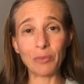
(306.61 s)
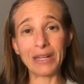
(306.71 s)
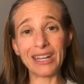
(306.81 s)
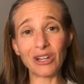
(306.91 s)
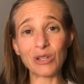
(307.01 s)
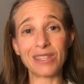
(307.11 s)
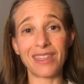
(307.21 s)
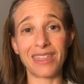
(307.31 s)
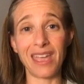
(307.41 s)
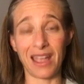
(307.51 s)
But here's
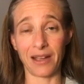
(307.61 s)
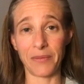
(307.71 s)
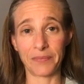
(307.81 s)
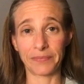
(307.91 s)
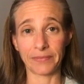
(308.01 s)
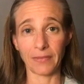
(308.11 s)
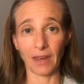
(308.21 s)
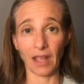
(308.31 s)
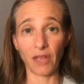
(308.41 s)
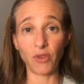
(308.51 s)
the thing.
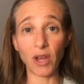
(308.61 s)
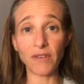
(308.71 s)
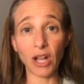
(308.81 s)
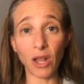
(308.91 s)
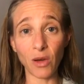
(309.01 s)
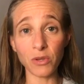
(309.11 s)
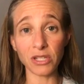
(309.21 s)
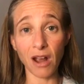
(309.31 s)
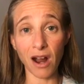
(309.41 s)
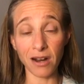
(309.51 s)
If you have a
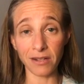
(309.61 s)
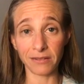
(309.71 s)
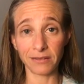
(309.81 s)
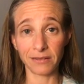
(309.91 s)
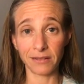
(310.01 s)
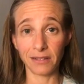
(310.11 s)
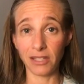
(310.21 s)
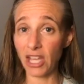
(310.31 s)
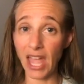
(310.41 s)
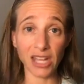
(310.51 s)
closed heart,
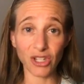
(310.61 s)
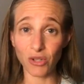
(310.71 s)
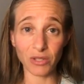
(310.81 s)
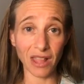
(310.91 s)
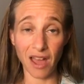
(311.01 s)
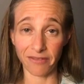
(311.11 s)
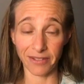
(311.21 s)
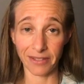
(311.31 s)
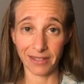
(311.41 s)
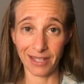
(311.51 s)
you can't choose
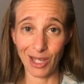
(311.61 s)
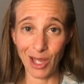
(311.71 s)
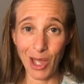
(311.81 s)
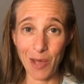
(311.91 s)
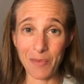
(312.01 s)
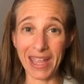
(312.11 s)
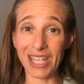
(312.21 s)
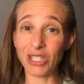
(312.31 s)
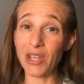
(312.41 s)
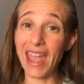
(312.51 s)
love
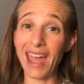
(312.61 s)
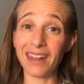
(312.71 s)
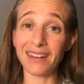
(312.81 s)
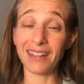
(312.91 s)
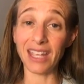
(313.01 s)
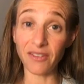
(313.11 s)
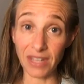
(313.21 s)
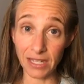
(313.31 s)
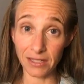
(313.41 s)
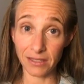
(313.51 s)
because you can't give
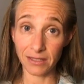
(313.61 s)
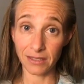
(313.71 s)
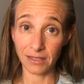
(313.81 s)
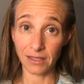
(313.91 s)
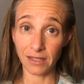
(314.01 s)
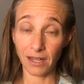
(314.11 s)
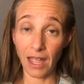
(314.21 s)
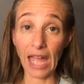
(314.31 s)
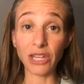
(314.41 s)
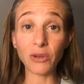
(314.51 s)
it
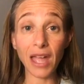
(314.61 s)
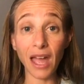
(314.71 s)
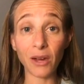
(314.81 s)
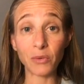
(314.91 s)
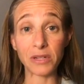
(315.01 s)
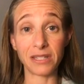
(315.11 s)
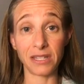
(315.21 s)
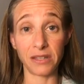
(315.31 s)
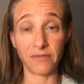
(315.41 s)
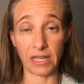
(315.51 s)
and you can't
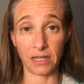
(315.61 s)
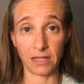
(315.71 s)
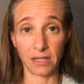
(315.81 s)
receive it.